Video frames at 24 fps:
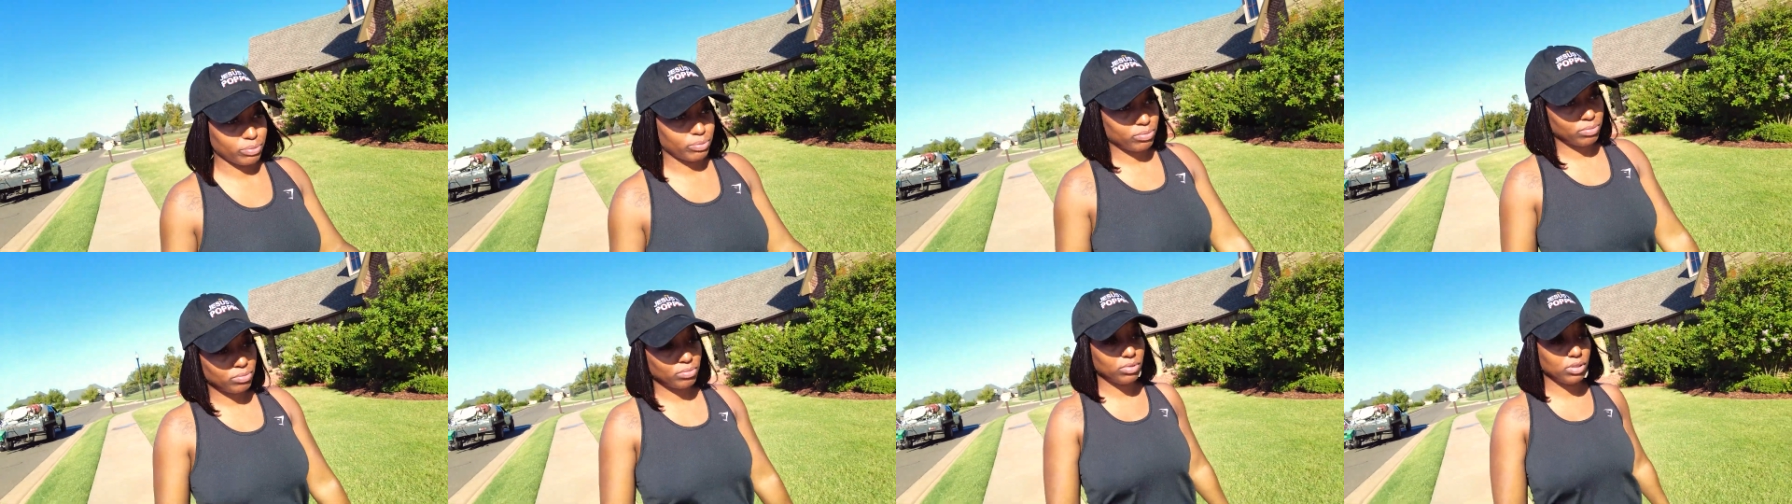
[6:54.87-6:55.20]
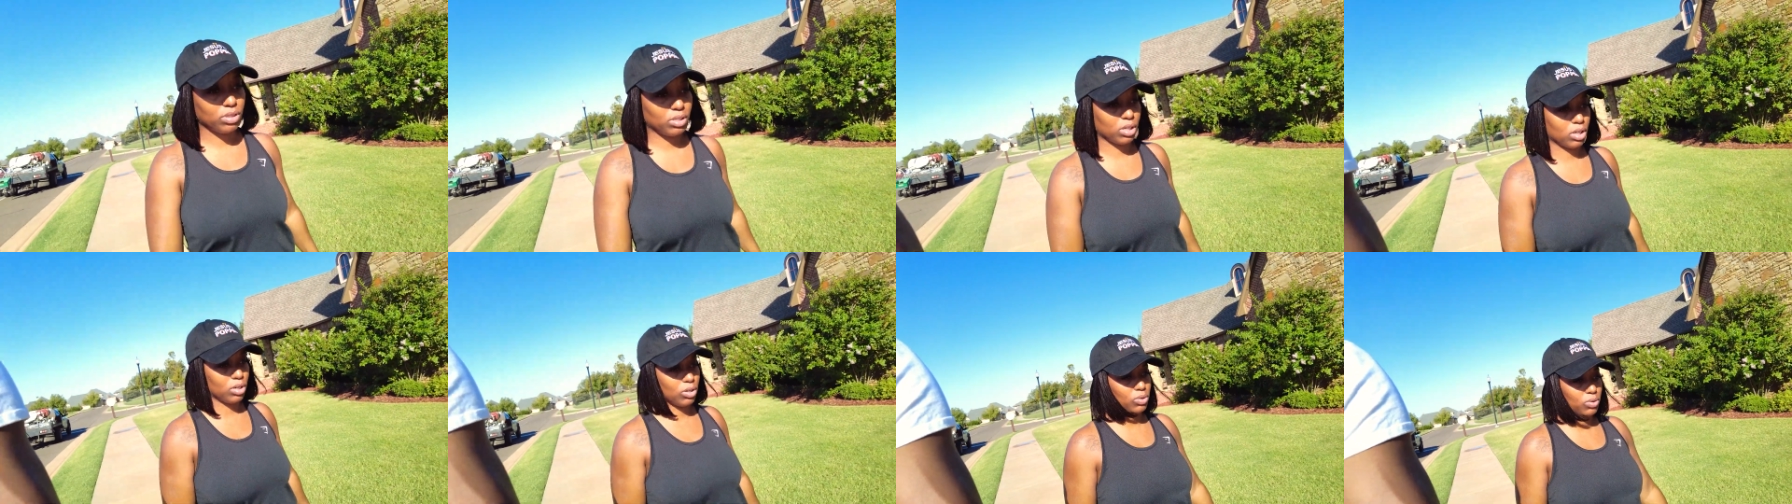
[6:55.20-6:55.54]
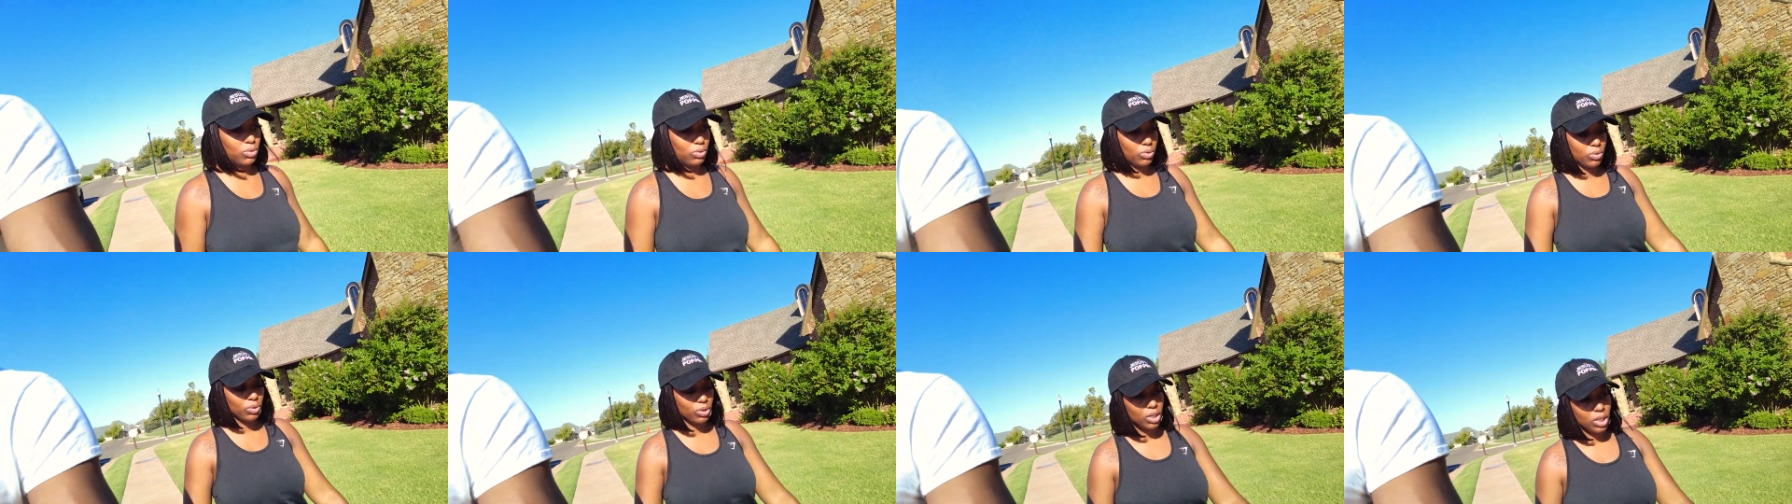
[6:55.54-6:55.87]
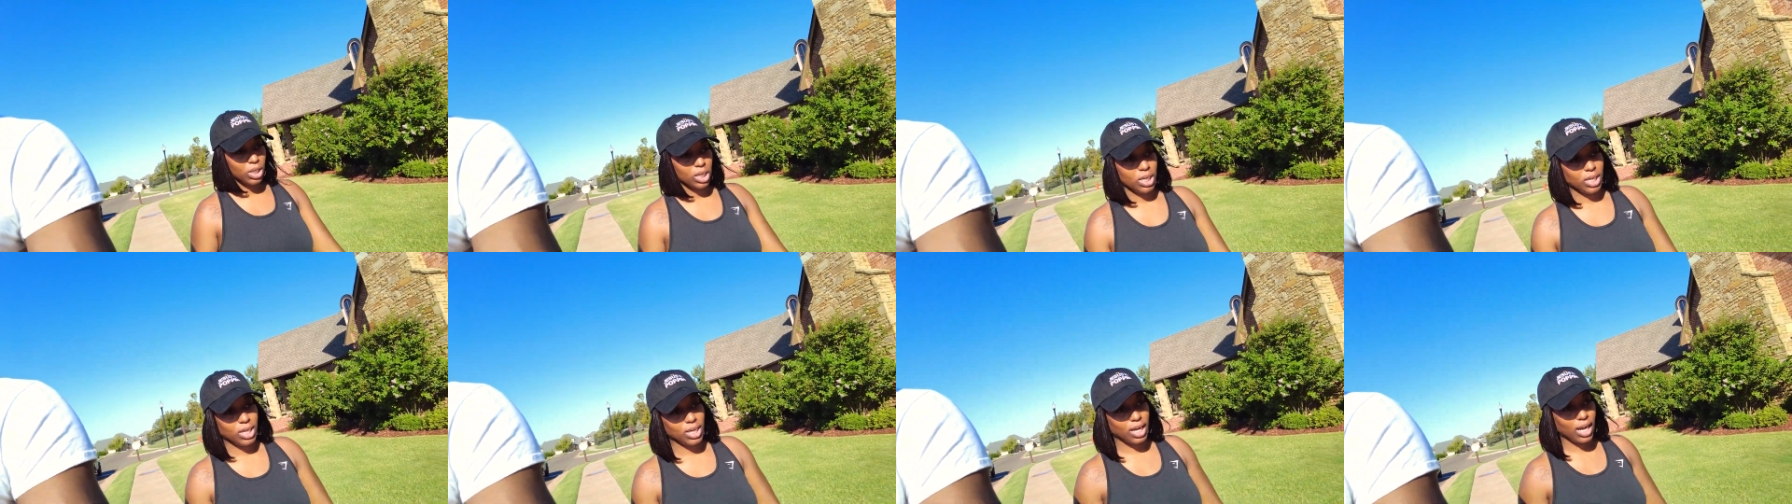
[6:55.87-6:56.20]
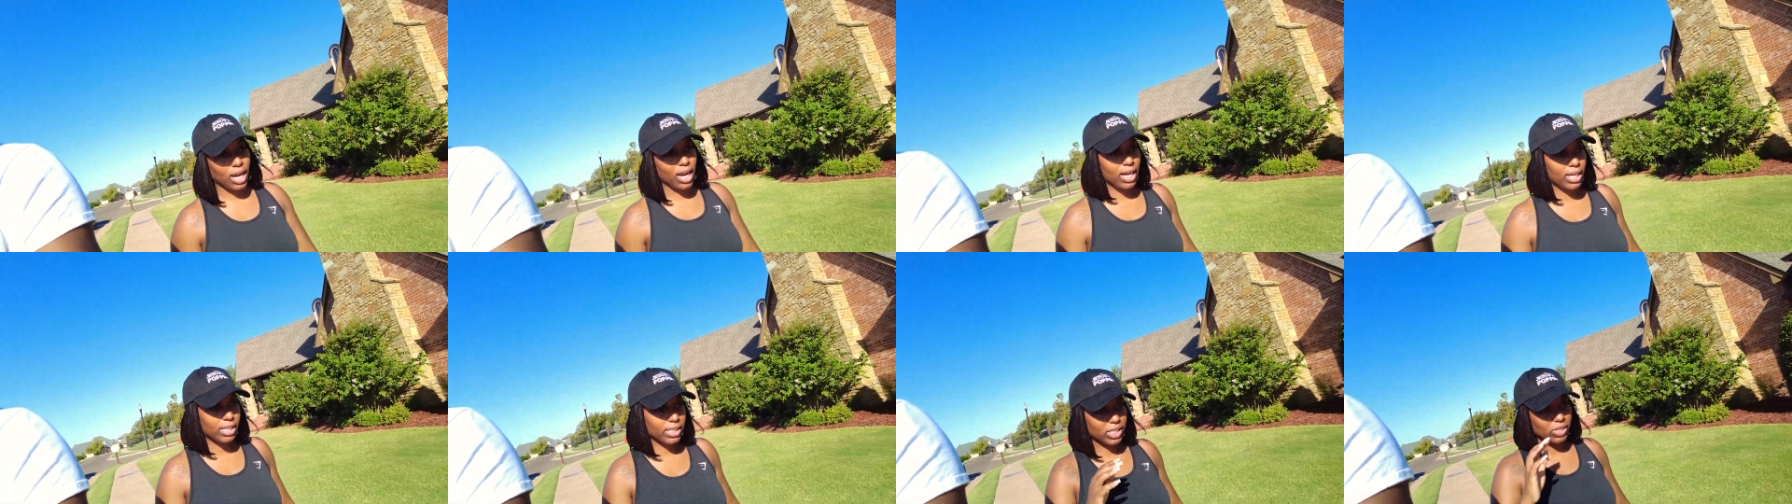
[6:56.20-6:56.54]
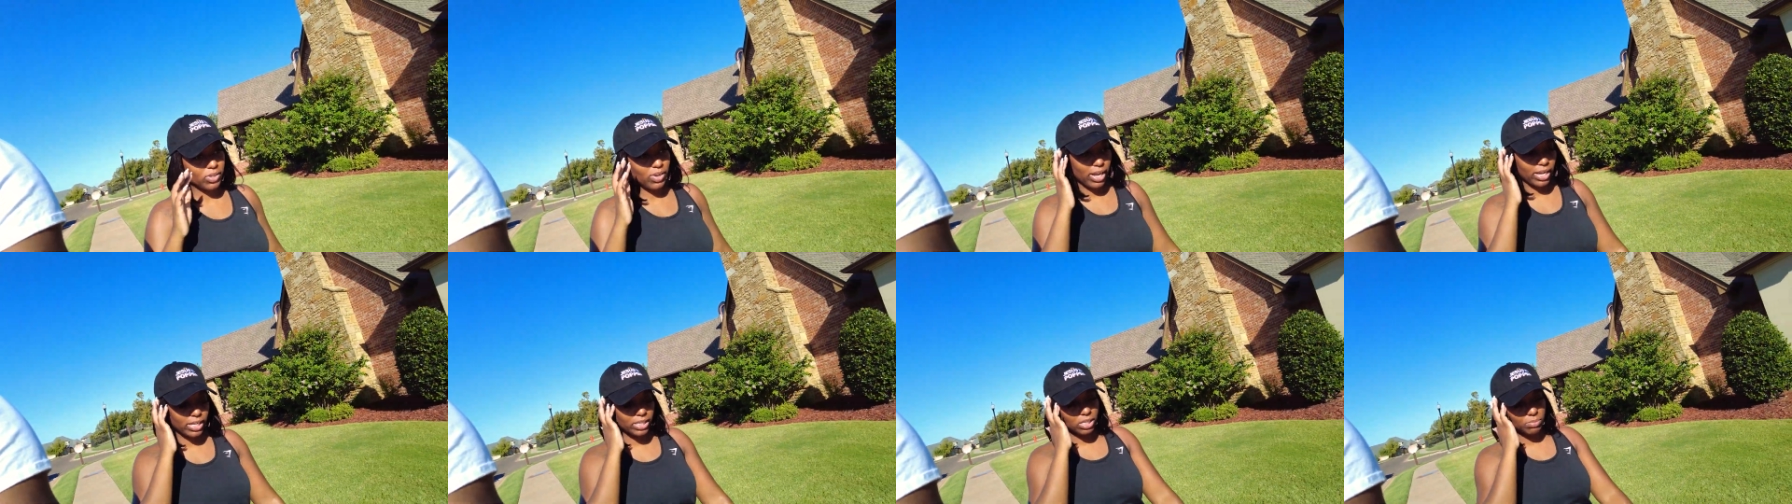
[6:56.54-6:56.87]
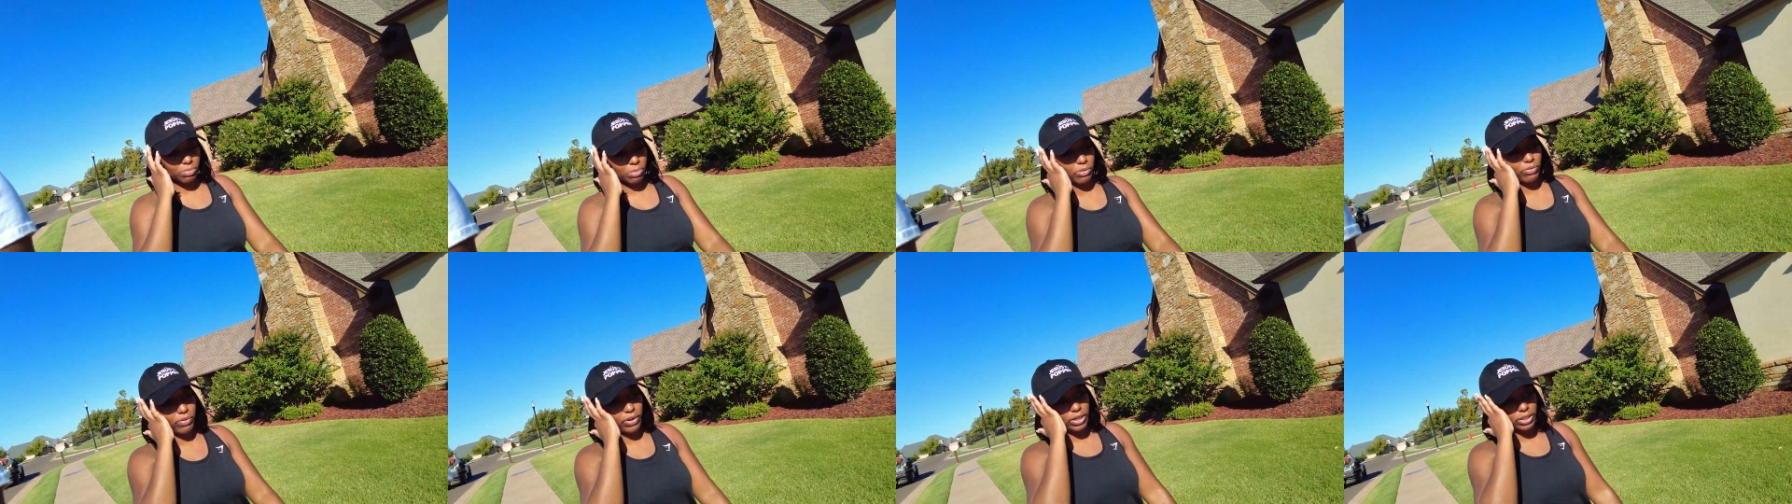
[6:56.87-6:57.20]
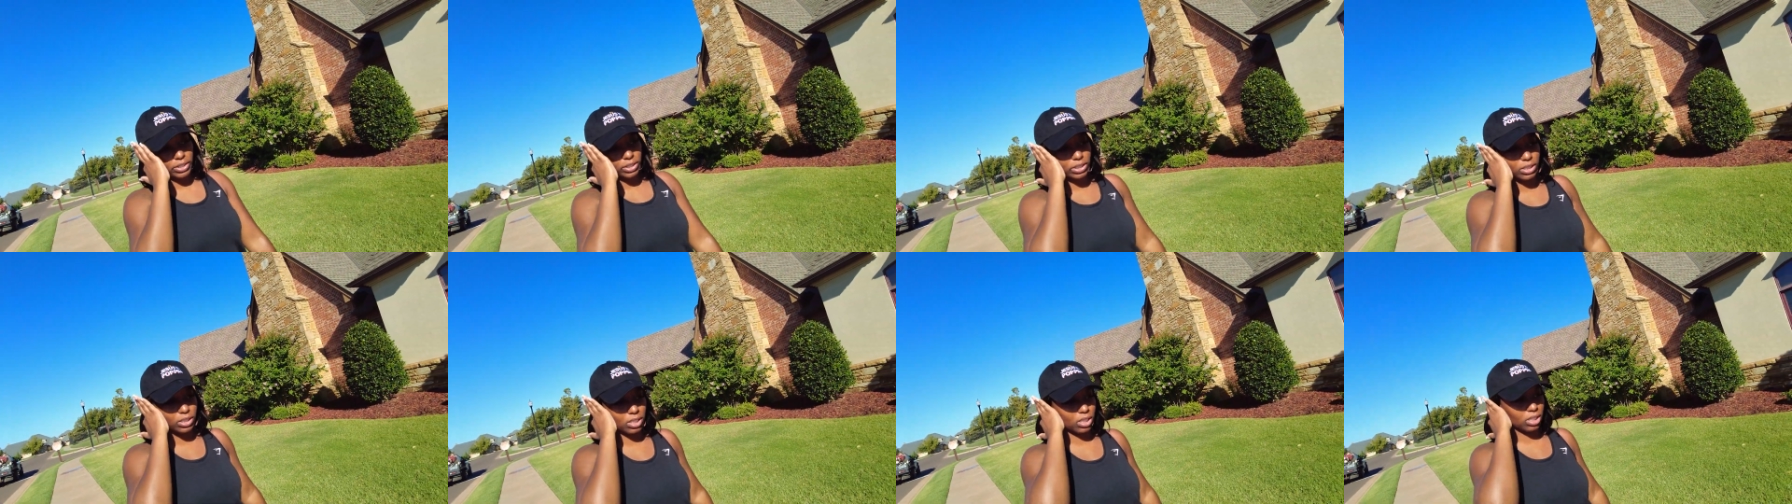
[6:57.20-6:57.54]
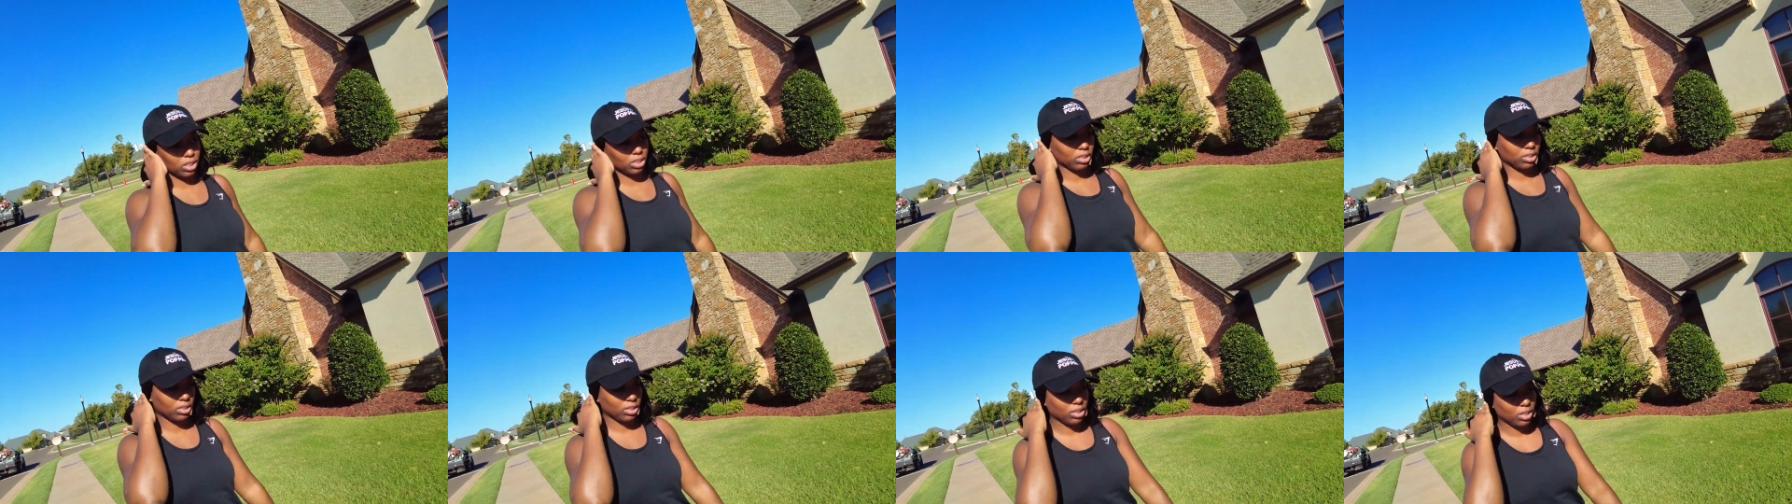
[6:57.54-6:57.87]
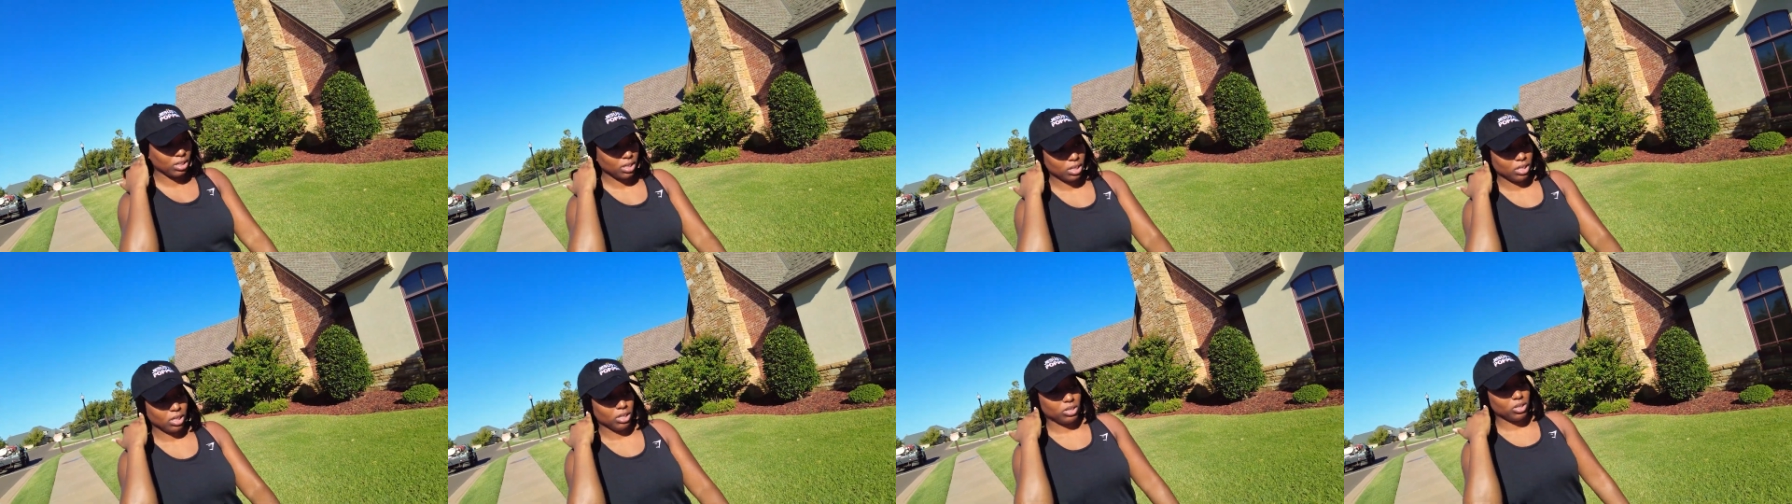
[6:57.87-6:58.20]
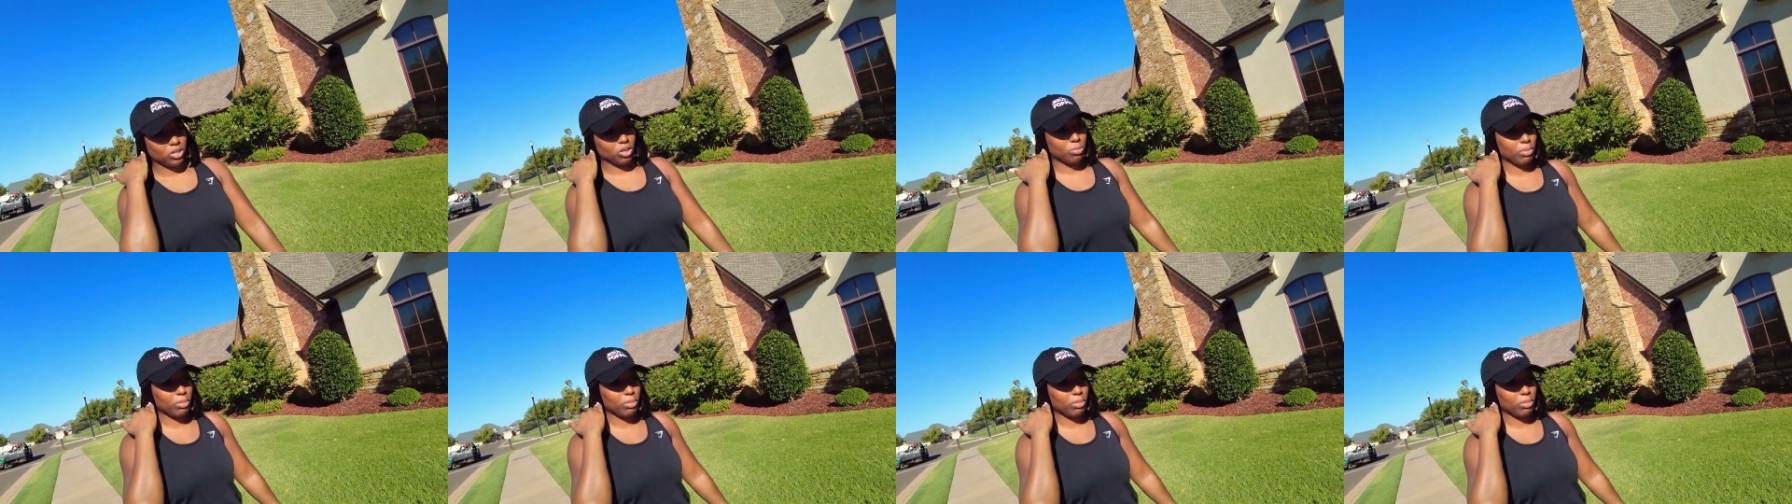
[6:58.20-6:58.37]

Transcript: Oh so, my God. God still has to be first. Come on now.